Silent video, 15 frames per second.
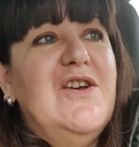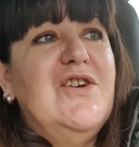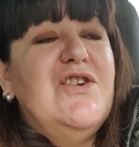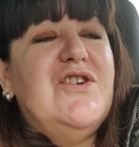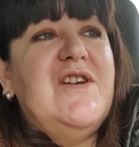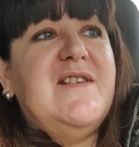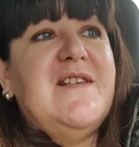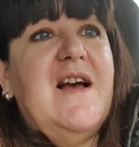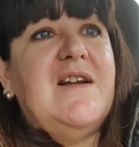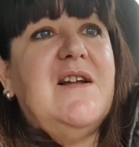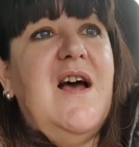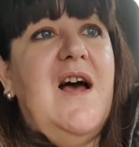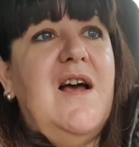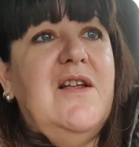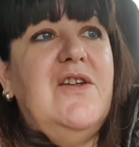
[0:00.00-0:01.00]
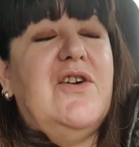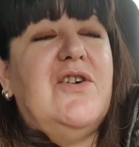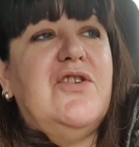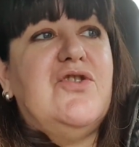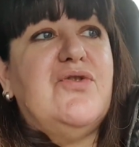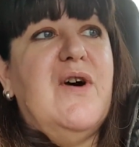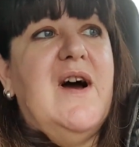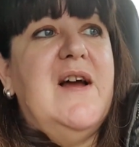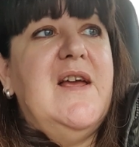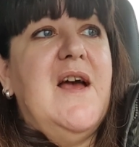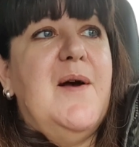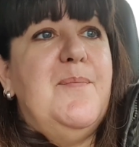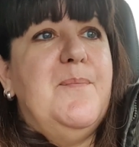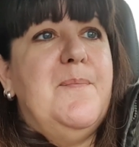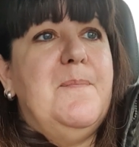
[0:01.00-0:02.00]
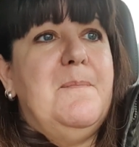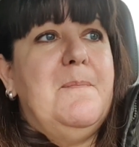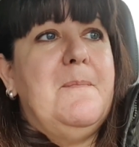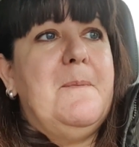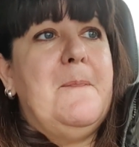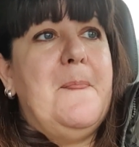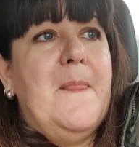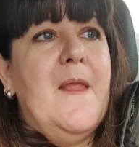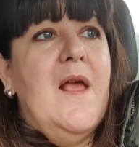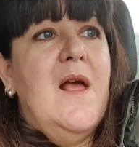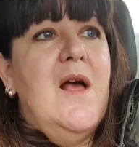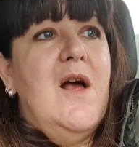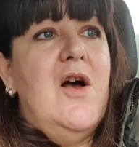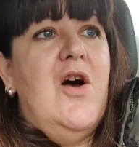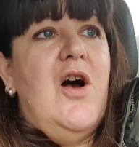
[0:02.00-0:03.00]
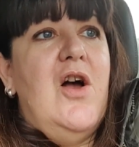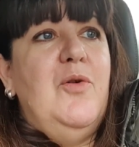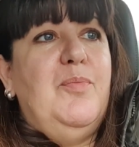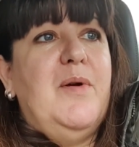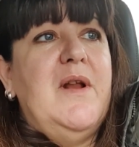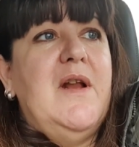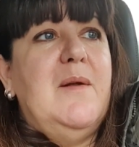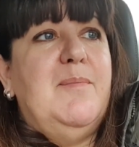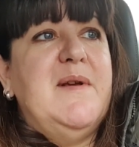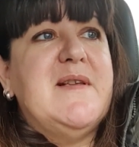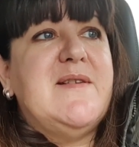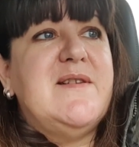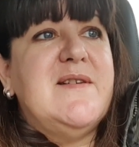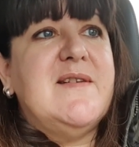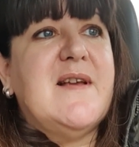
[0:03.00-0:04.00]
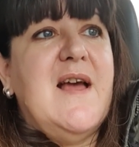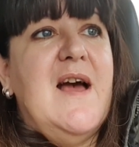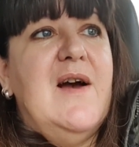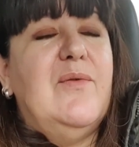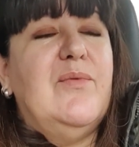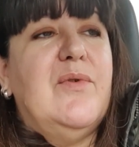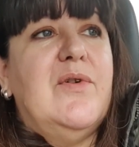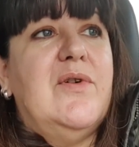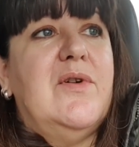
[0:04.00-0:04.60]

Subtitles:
she said you could try opening a business account.